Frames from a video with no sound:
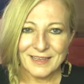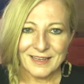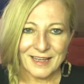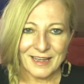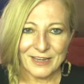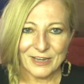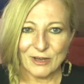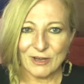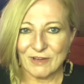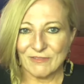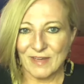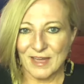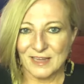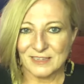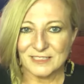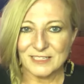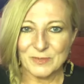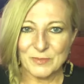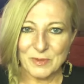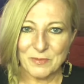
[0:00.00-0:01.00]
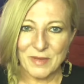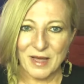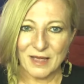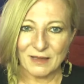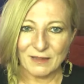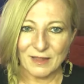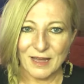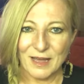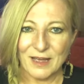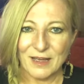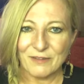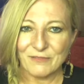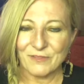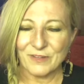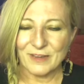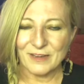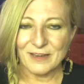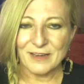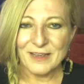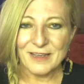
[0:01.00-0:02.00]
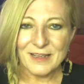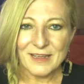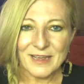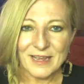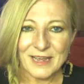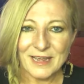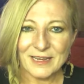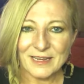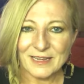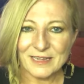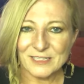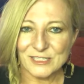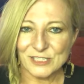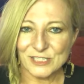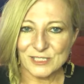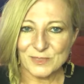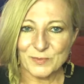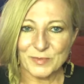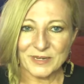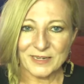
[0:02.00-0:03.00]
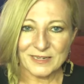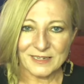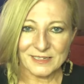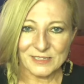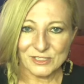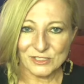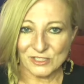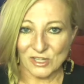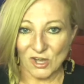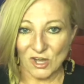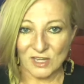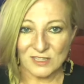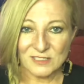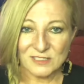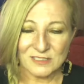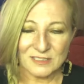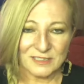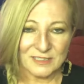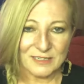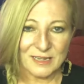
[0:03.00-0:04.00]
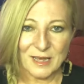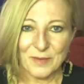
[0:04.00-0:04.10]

I know I've had some in my life, and it can just be exhausting.